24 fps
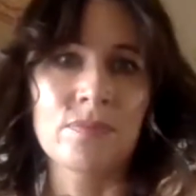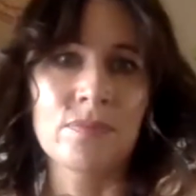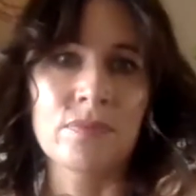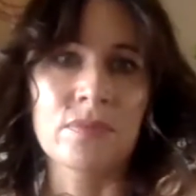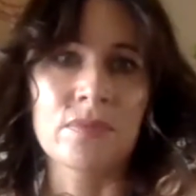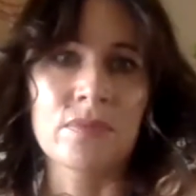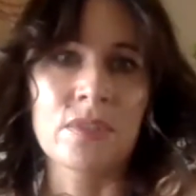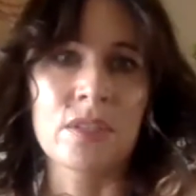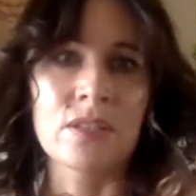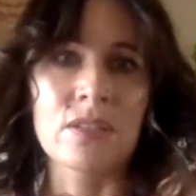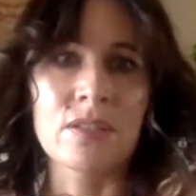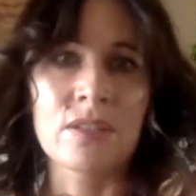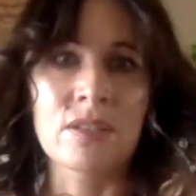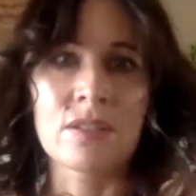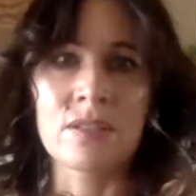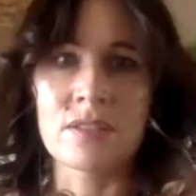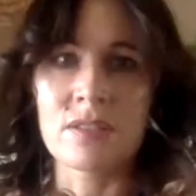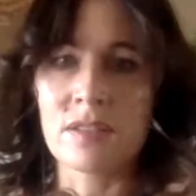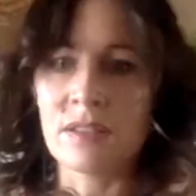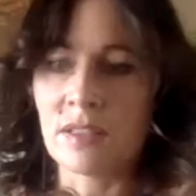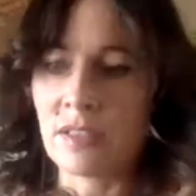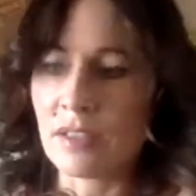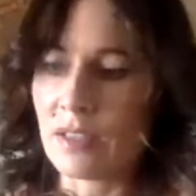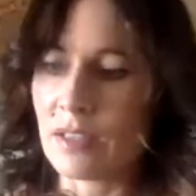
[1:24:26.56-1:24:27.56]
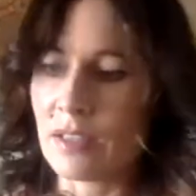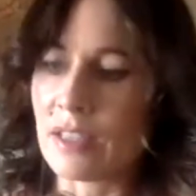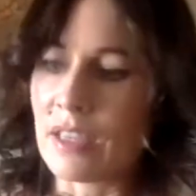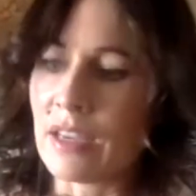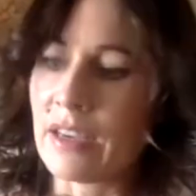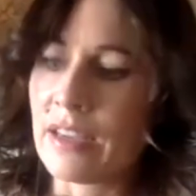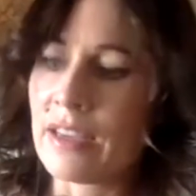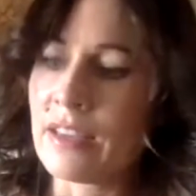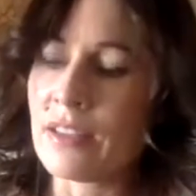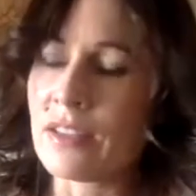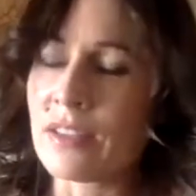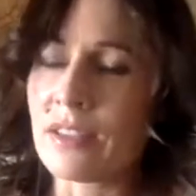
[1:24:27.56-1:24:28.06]
This is, this is our
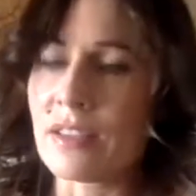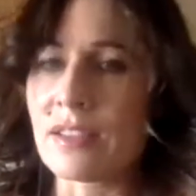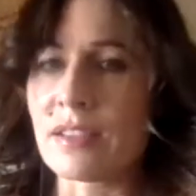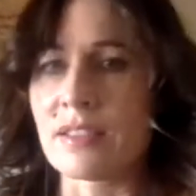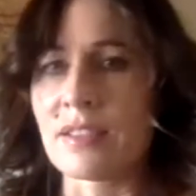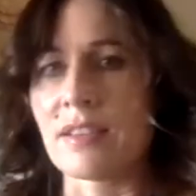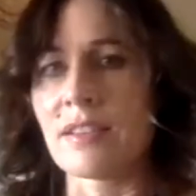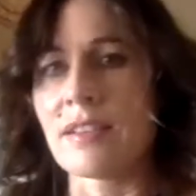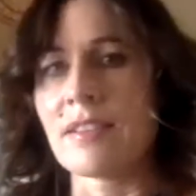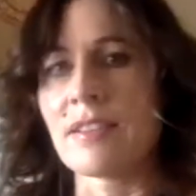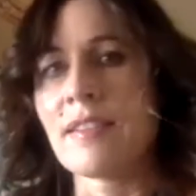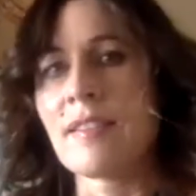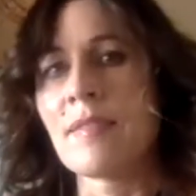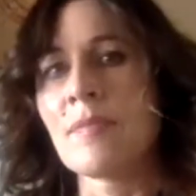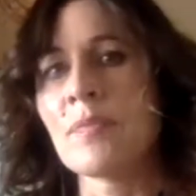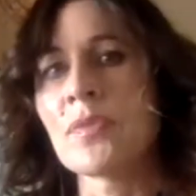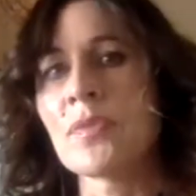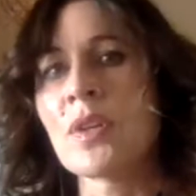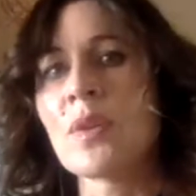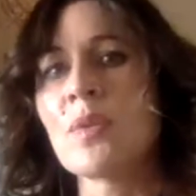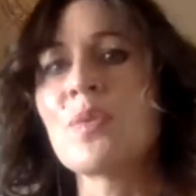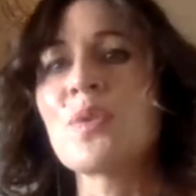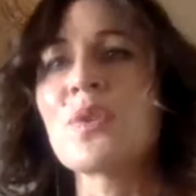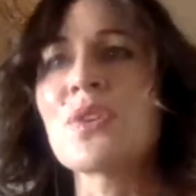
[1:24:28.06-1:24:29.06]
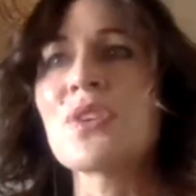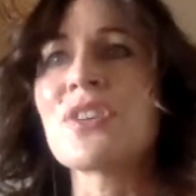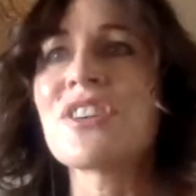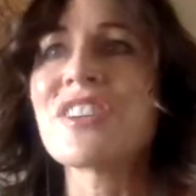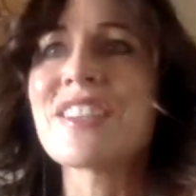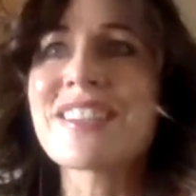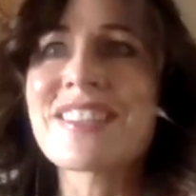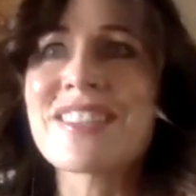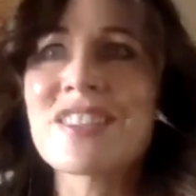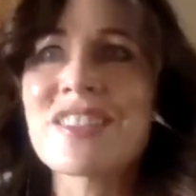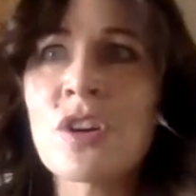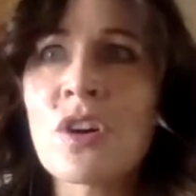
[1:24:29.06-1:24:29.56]
ancestor. Water
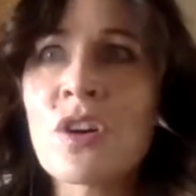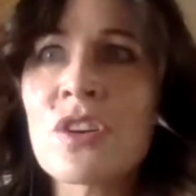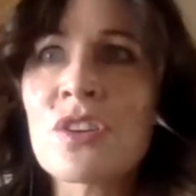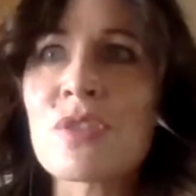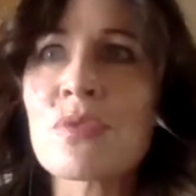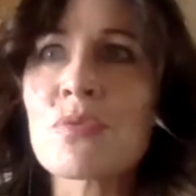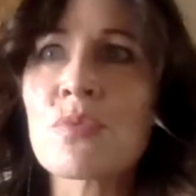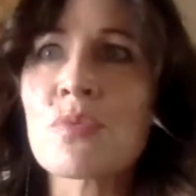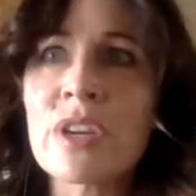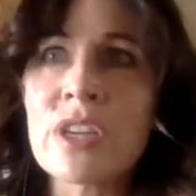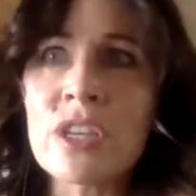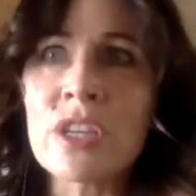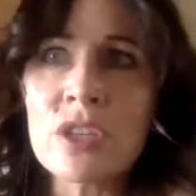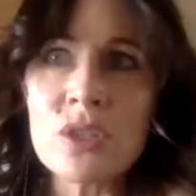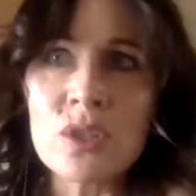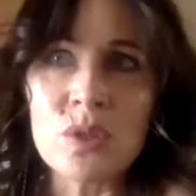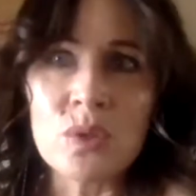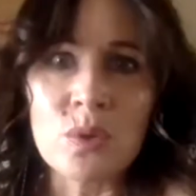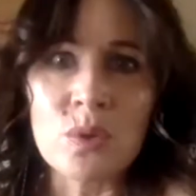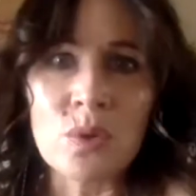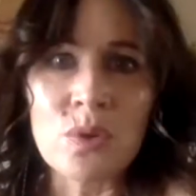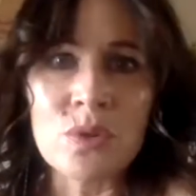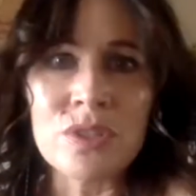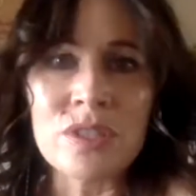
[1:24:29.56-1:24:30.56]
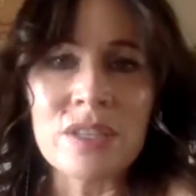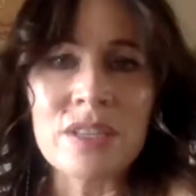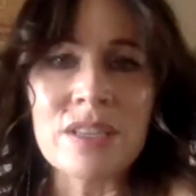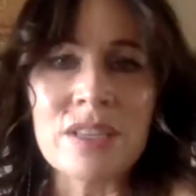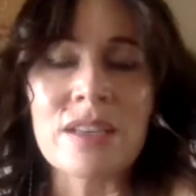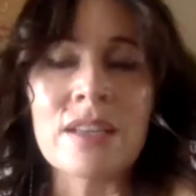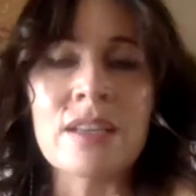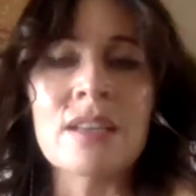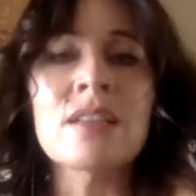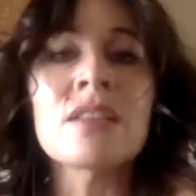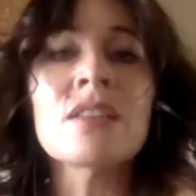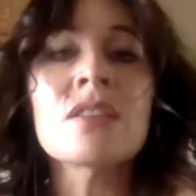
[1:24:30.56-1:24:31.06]
is not a resource, it
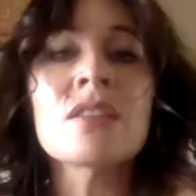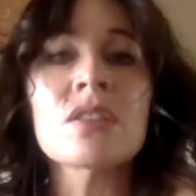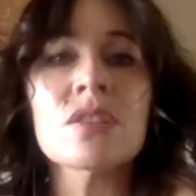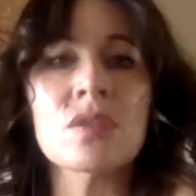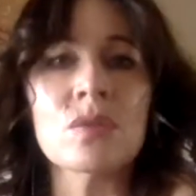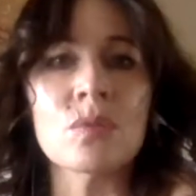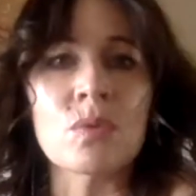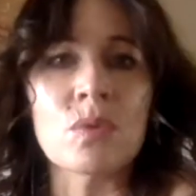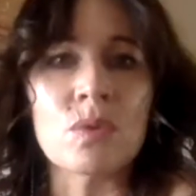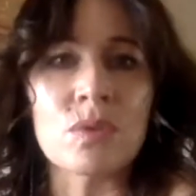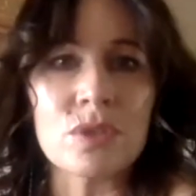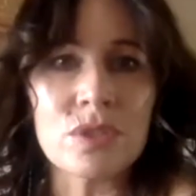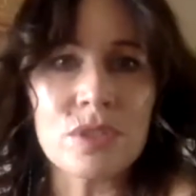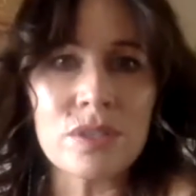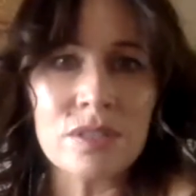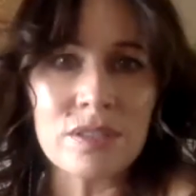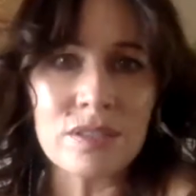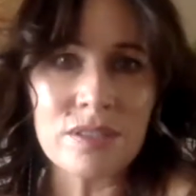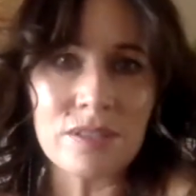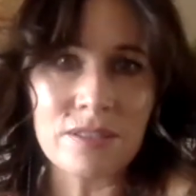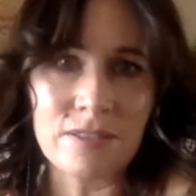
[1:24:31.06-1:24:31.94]
is source.